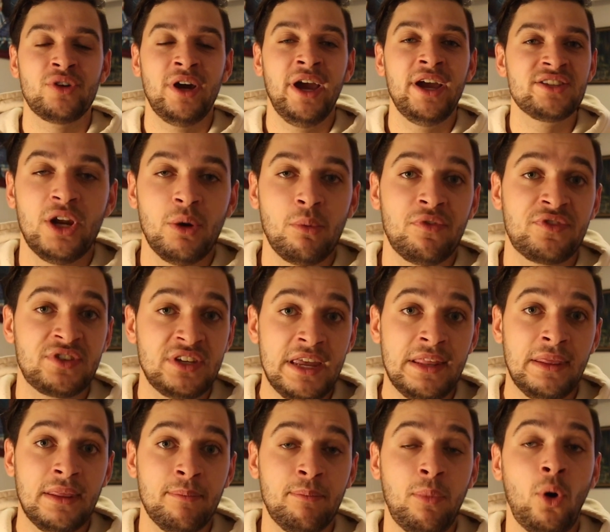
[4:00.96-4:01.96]
trades. We've
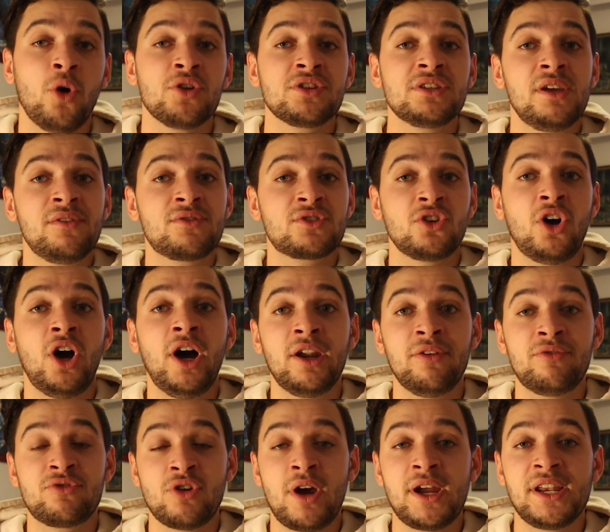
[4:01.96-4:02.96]
seen the positive side
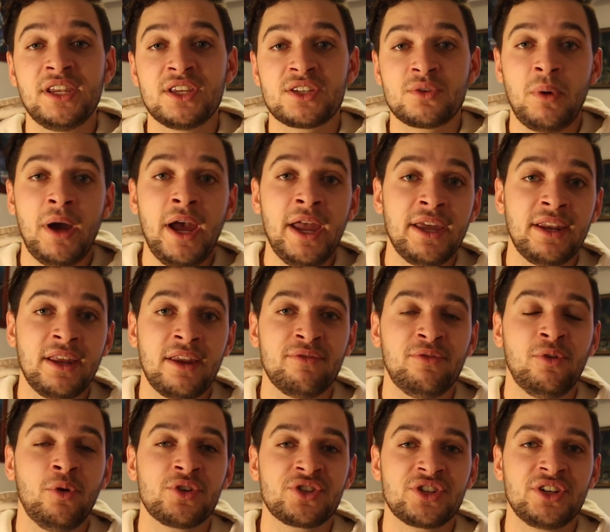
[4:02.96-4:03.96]
of trading this way, and
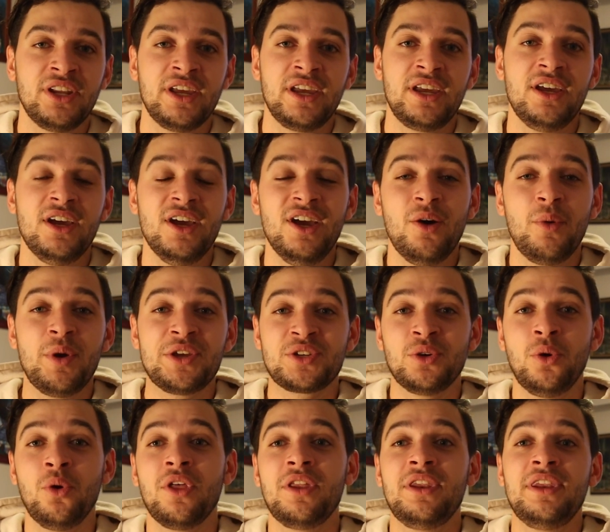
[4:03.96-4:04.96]
unfortunately, we
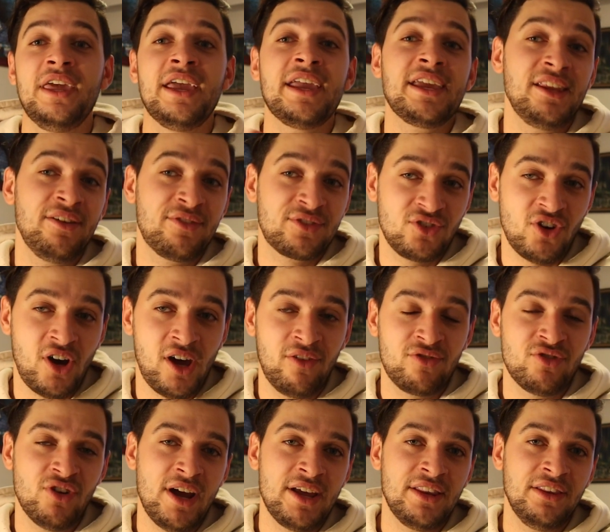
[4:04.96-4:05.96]
saw the negative side
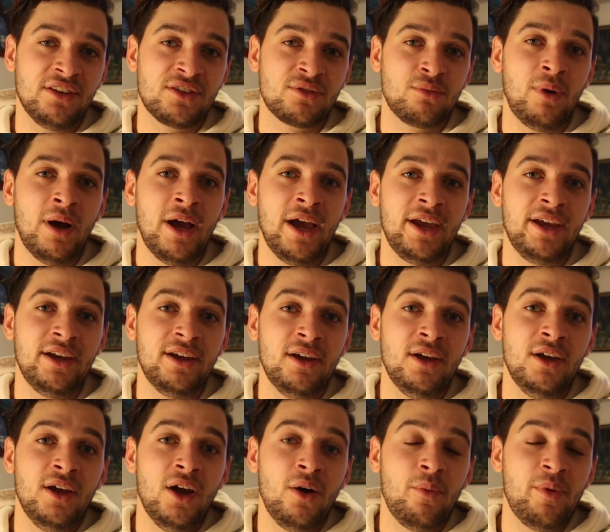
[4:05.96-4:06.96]
of trading this way
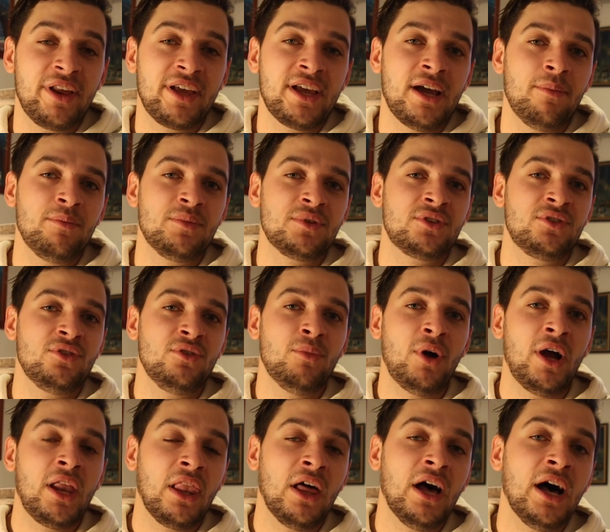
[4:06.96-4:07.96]
when it comes to
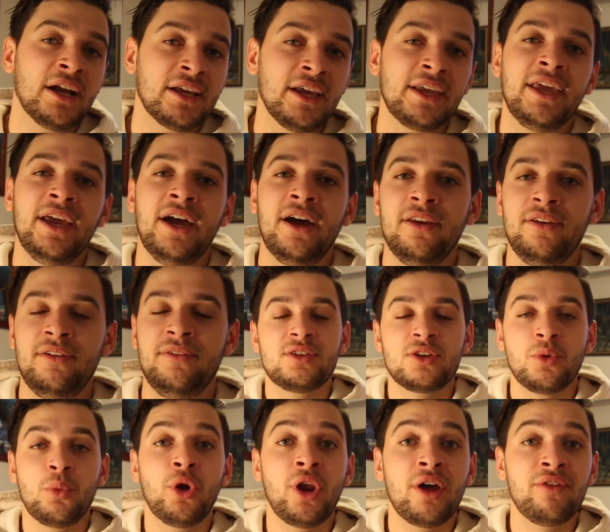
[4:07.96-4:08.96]
my Lark account.
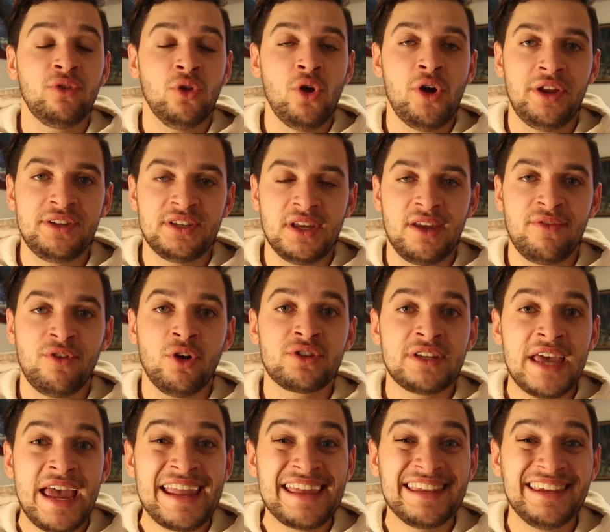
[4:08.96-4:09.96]
So what I've learned is that if you're
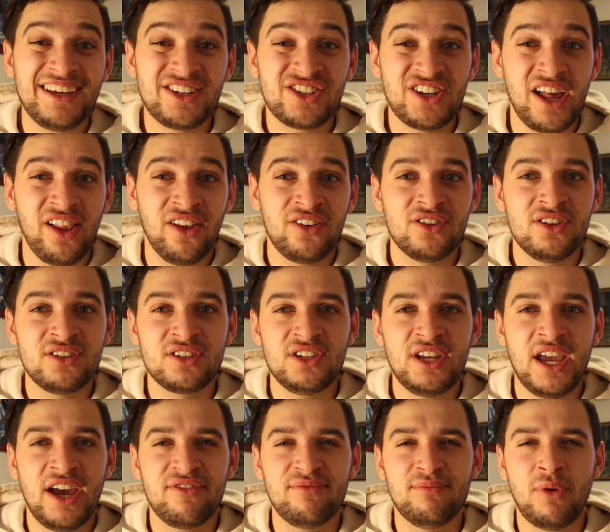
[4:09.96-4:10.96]
taking these challenges and
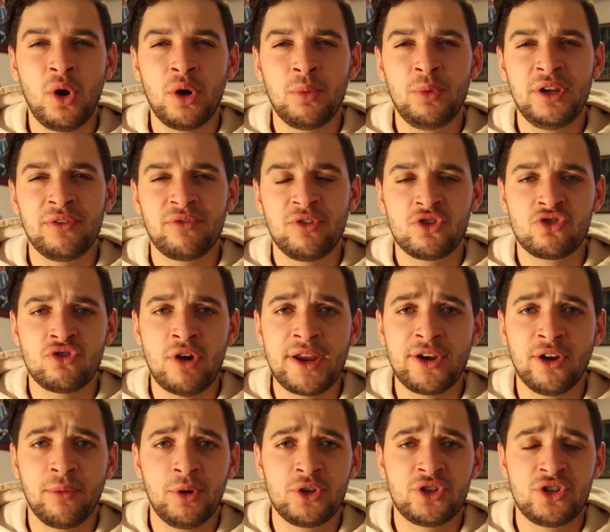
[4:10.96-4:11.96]
you have multiple different
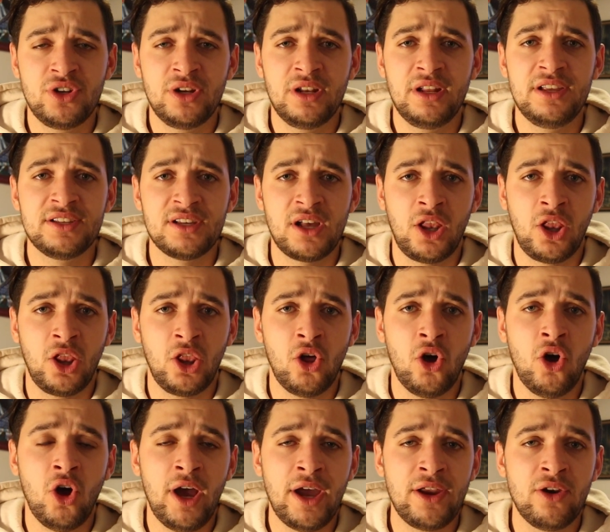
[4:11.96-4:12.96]
trading opportunities
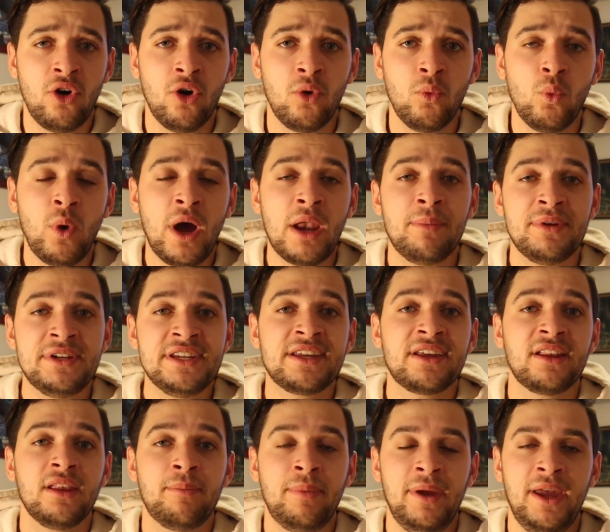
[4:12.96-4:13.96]
align on one
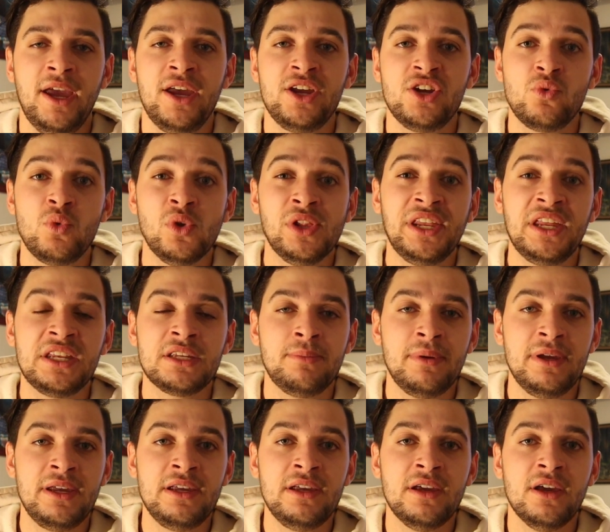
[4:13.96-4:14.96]
particular pair, you really need to
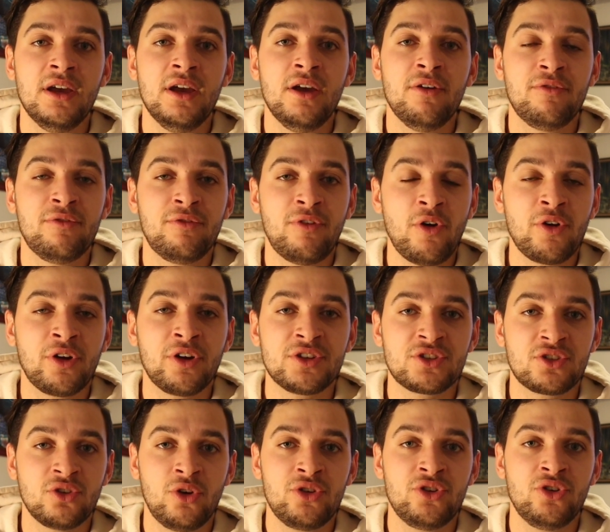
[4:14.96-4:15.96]
be
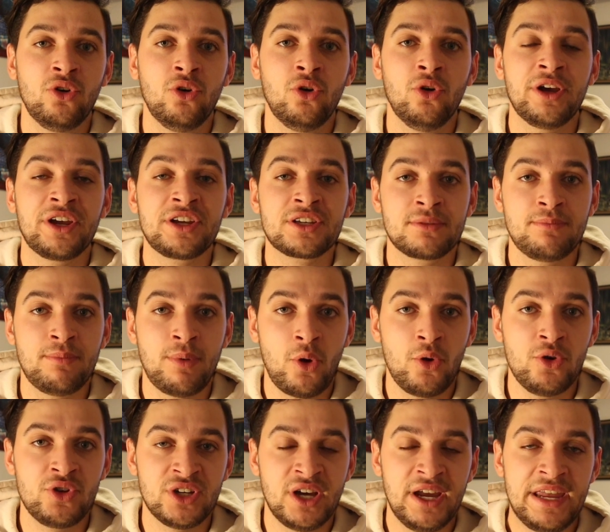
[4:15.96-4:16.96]
focused on your
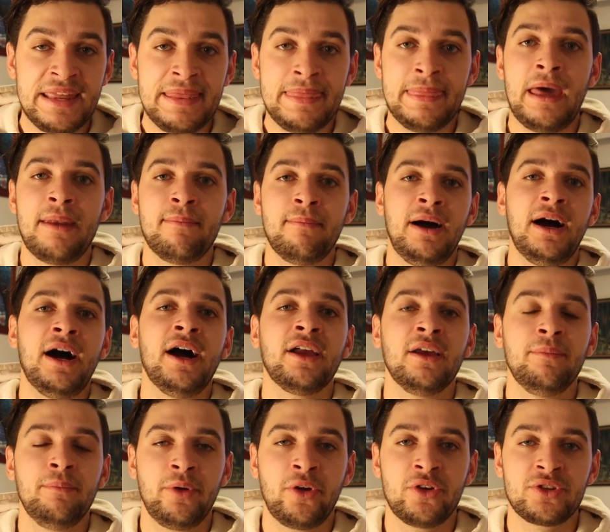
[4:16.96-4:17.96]
exposure in that
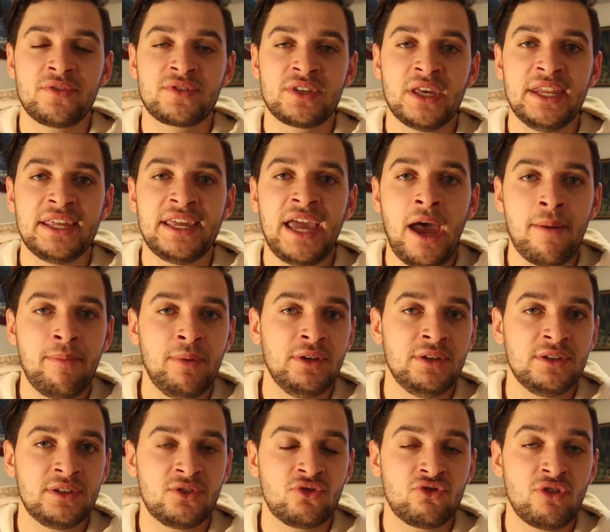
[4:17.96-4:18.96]
market, because if something
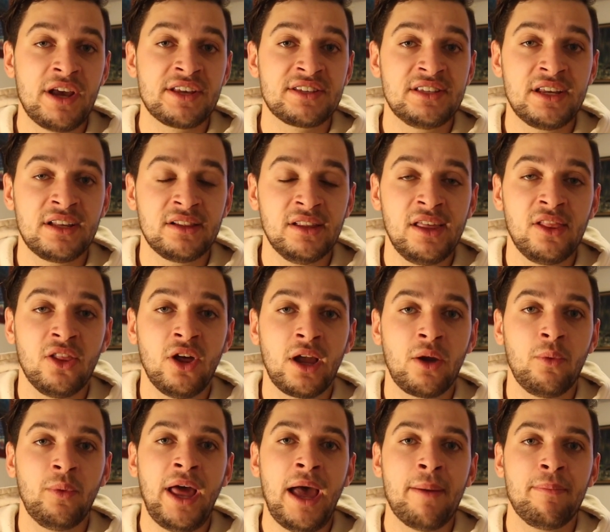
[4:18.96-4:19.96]
happens drastically,
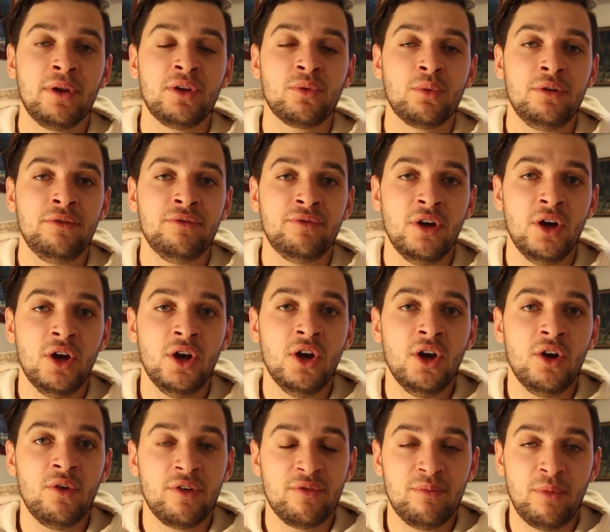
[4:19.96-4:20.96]
like what happened with
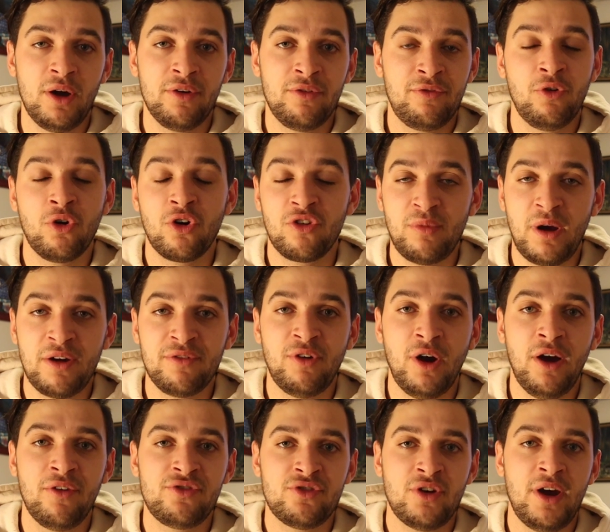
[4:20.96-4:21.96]
my 4 of my
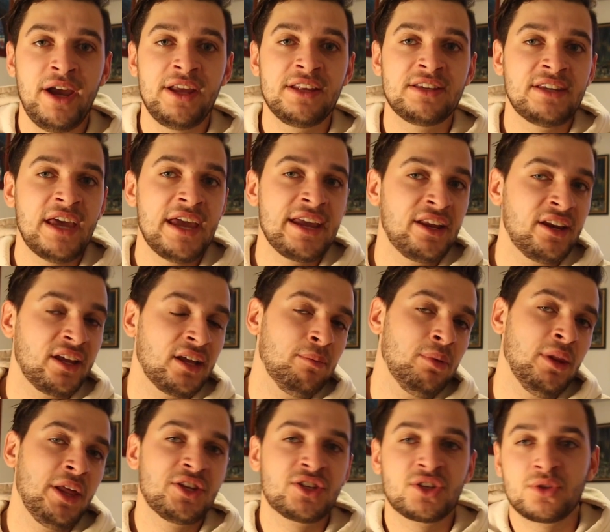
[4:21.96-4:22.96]
5 trades, taking a
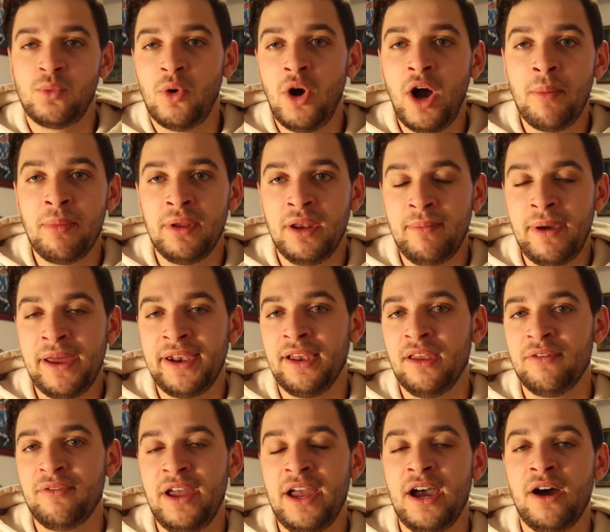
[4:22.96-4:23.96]
complete swipe in a matter
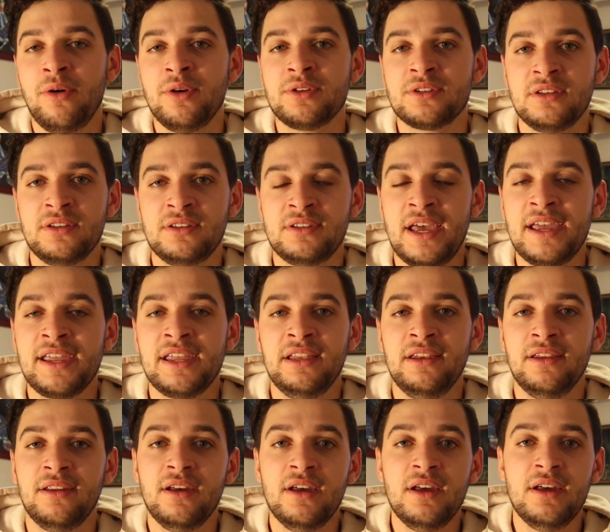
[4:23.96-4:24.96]
of hours and
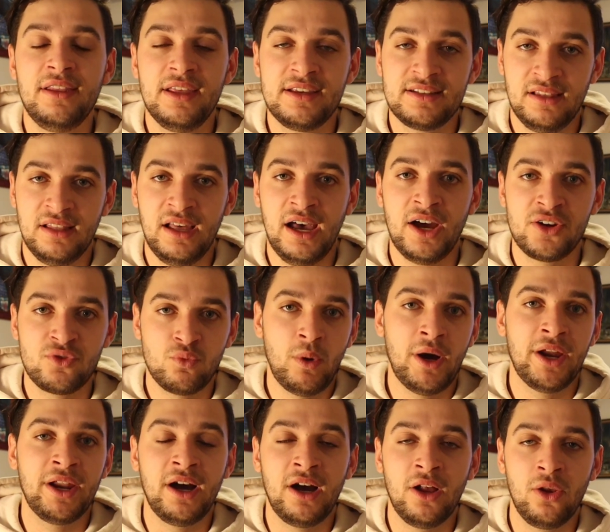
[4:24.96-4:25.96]
taking these large
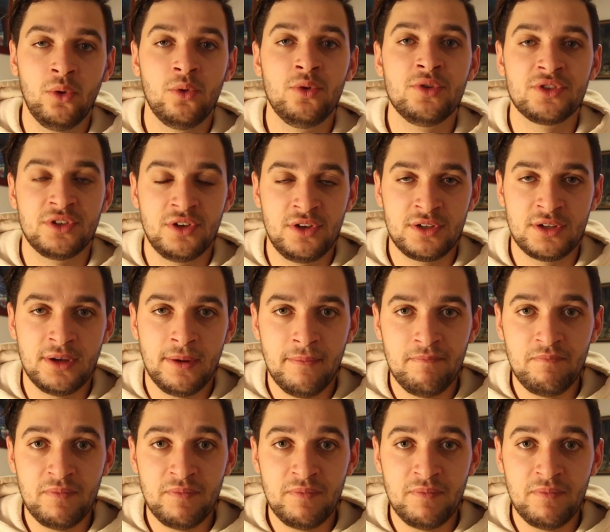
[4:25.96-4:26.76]
1R losers,